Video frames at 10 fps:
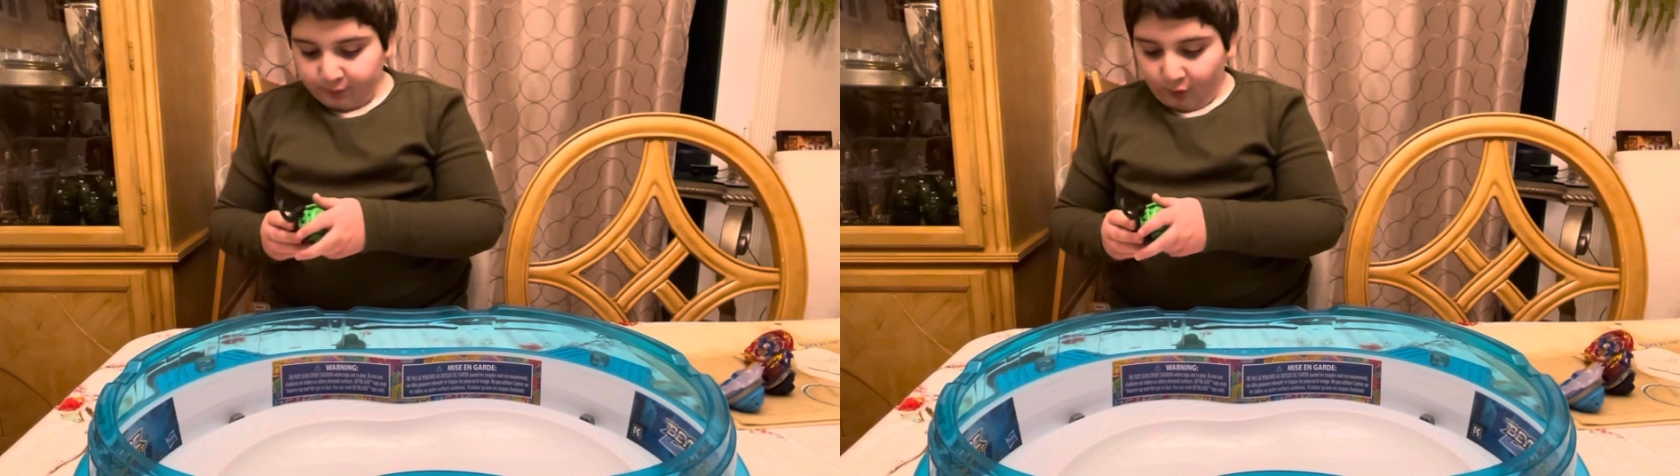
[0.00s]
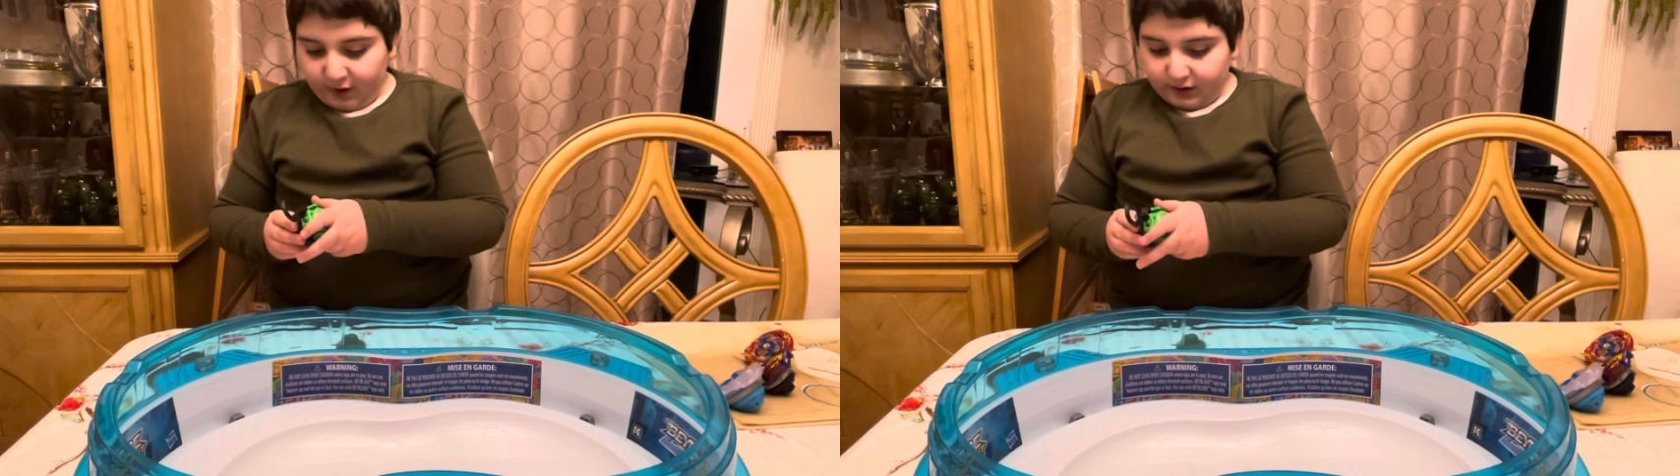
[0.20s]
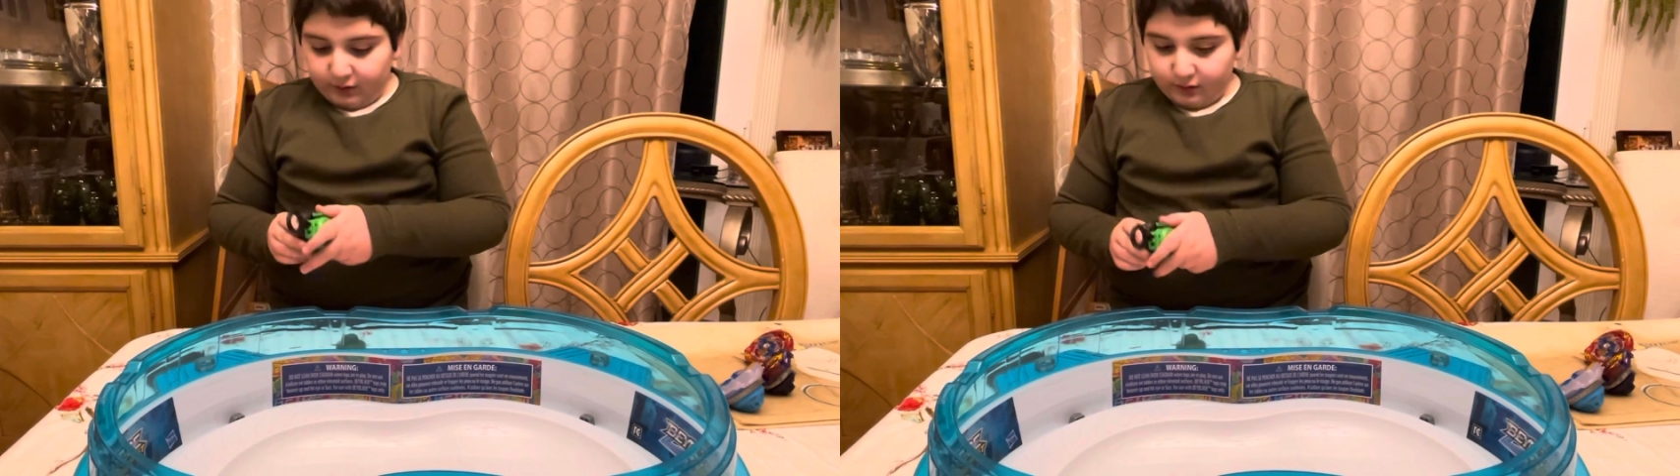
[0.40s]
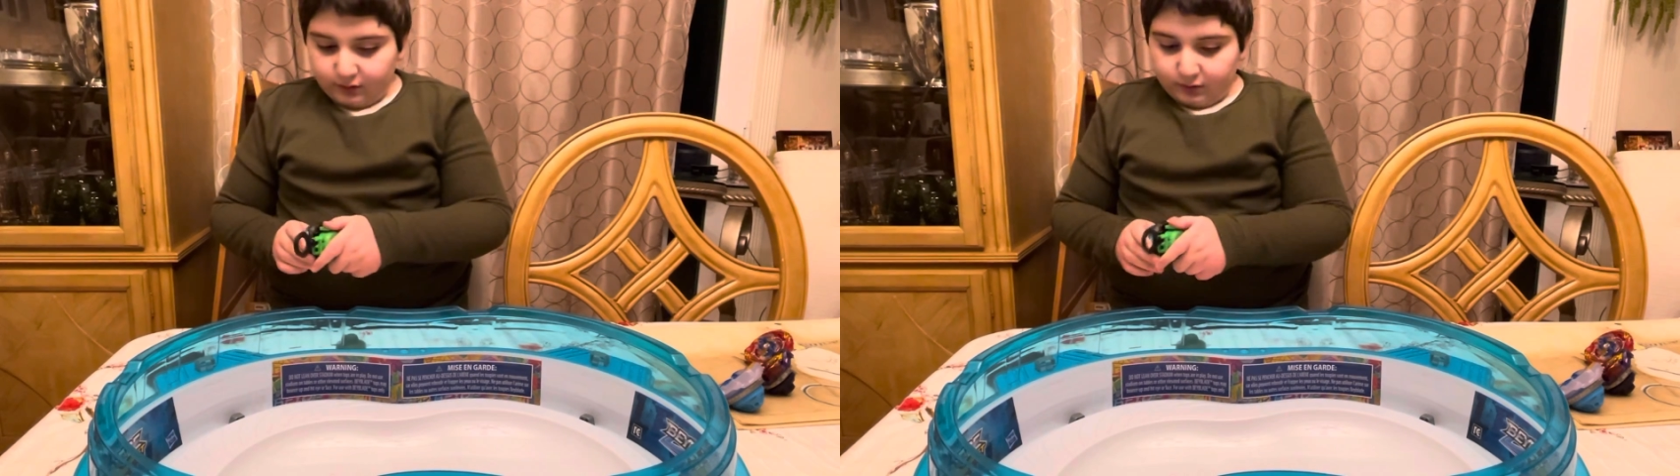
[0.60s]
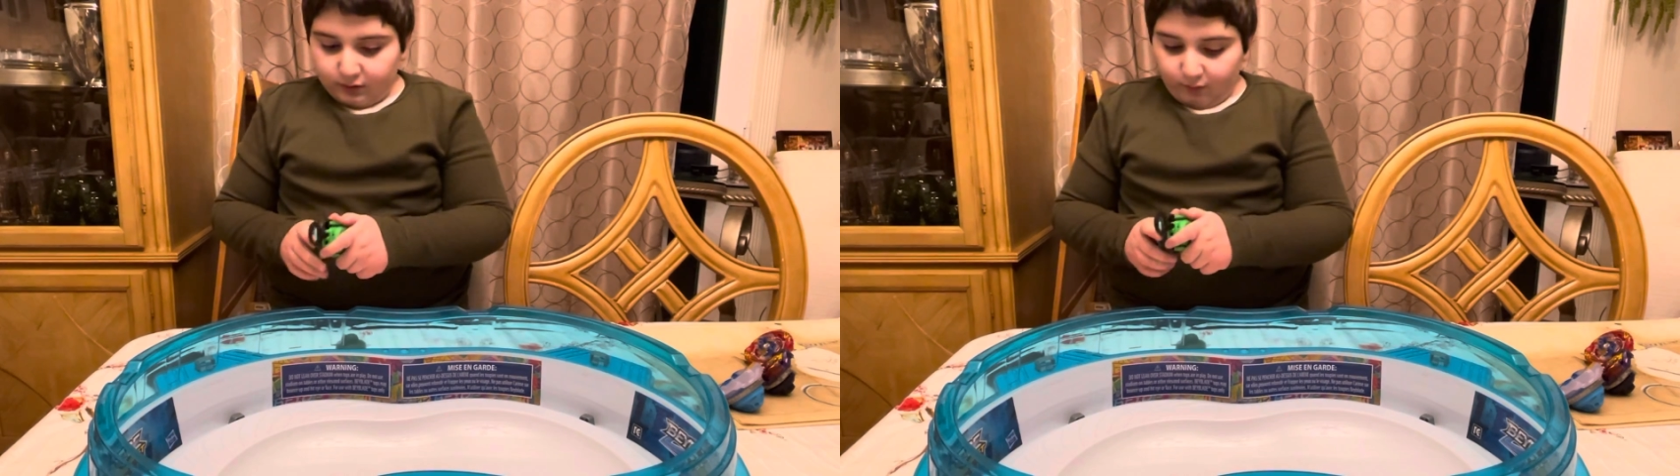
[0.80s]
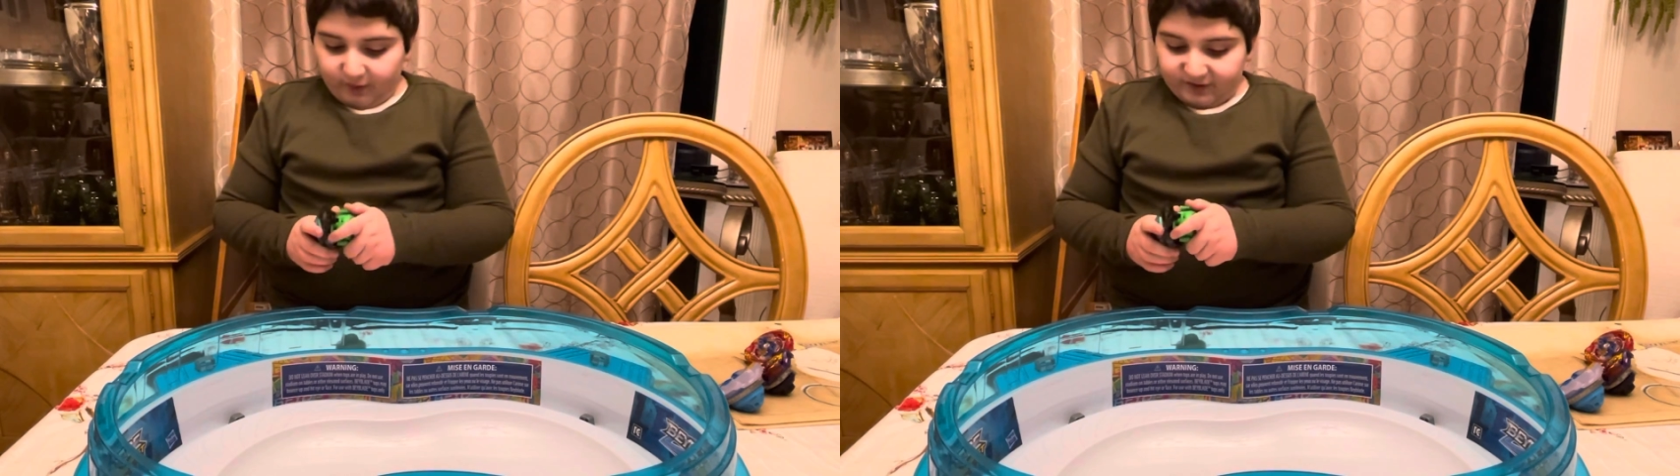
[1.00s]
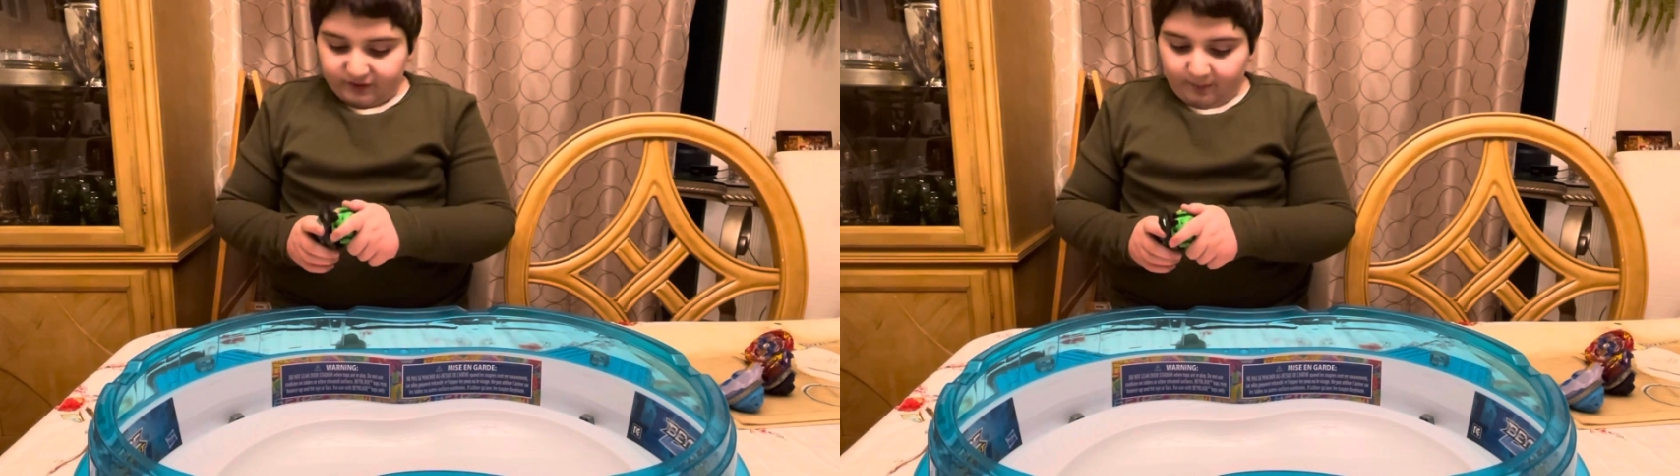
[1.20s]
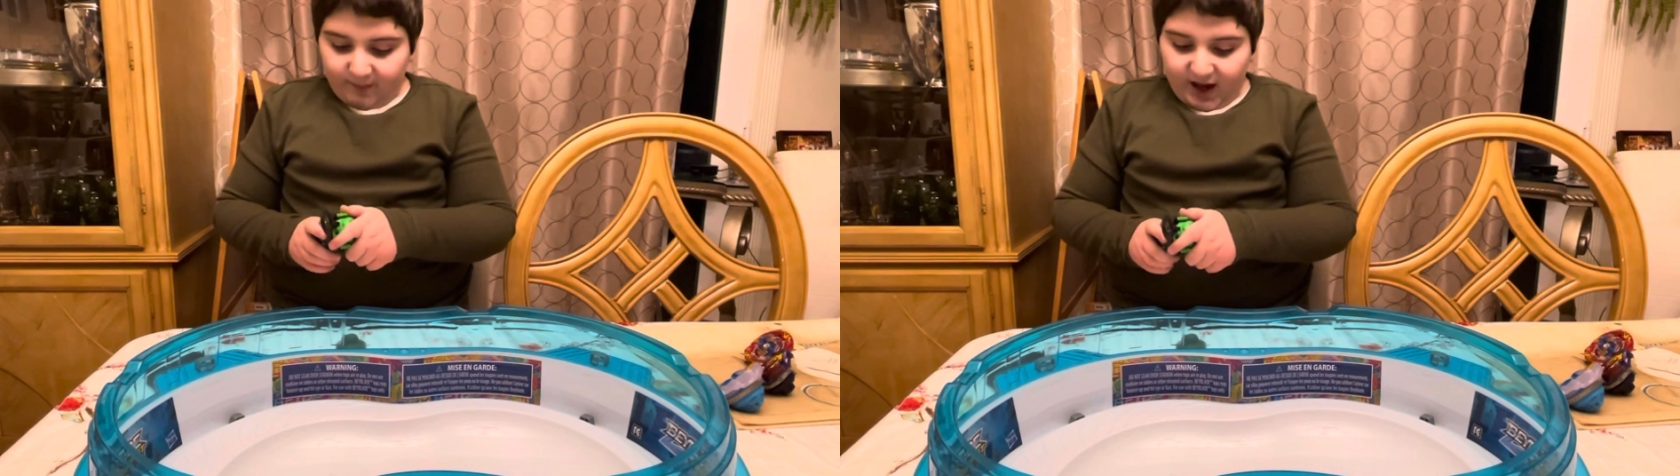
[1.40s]
point wins the
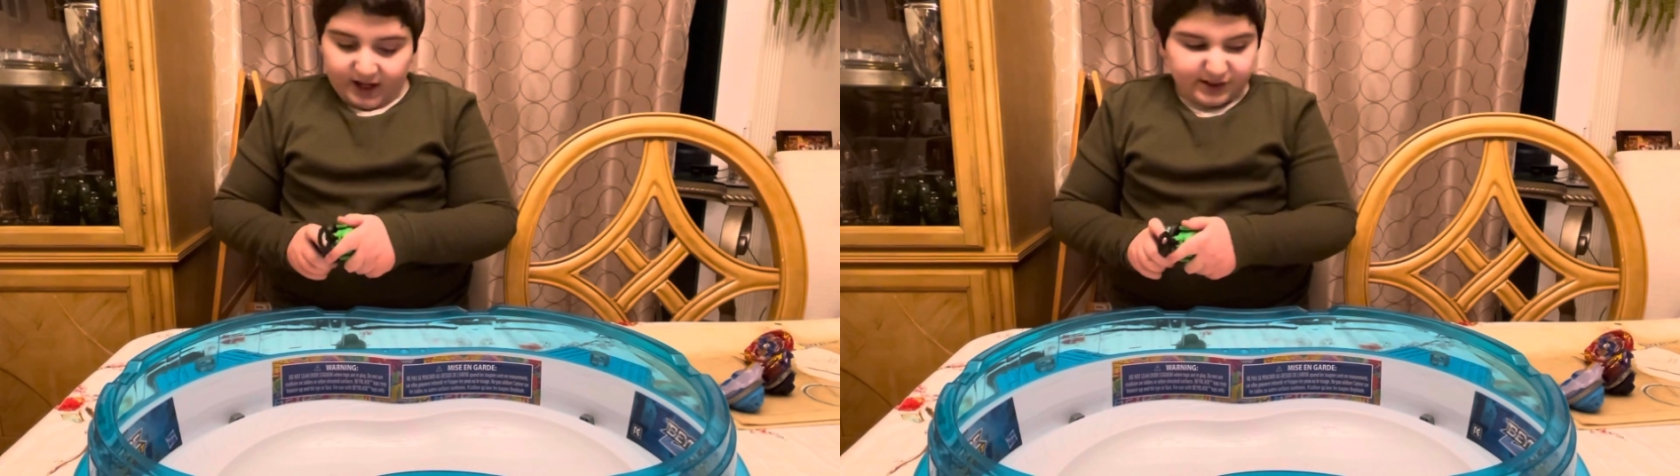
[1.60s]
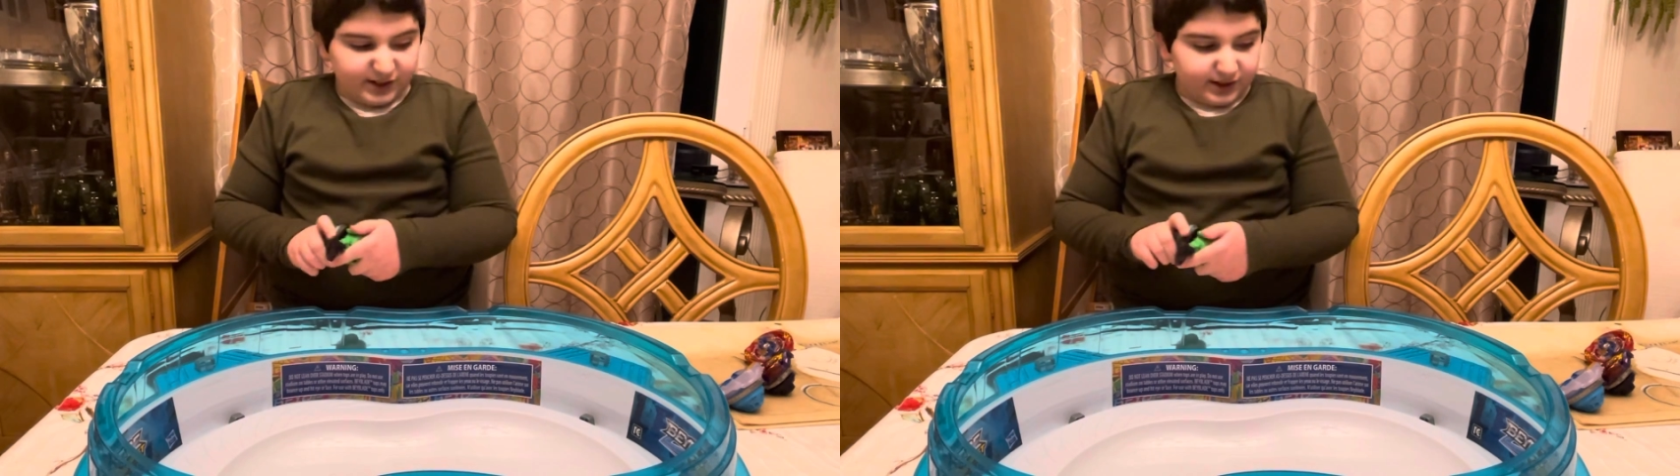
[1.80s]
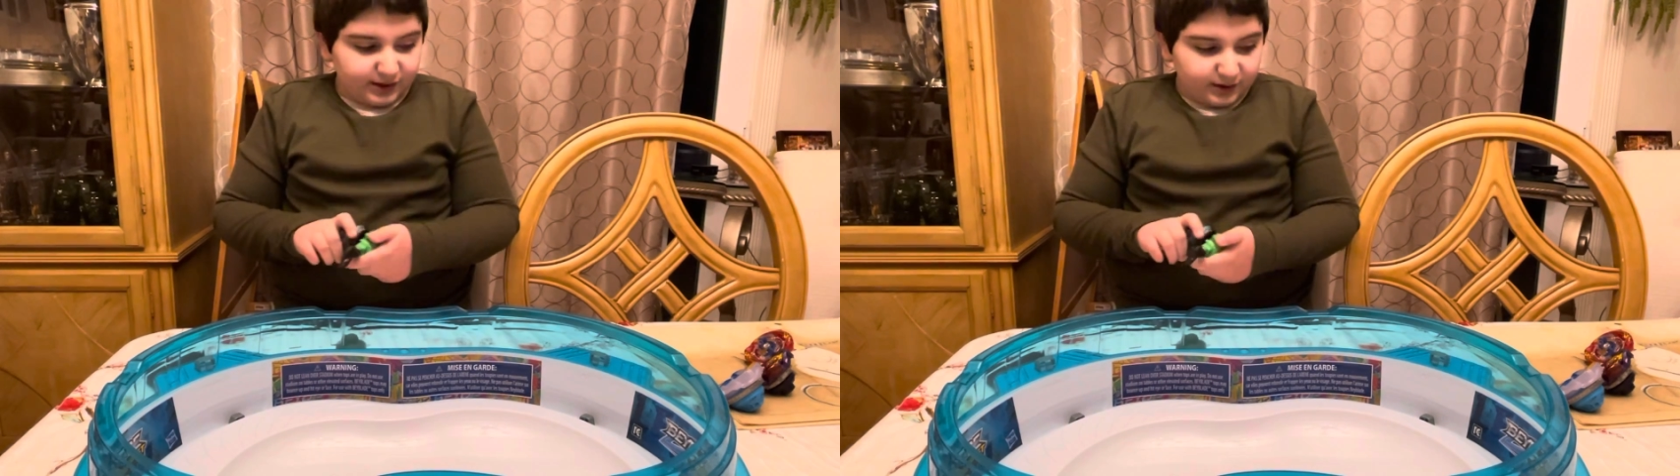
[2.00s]
match.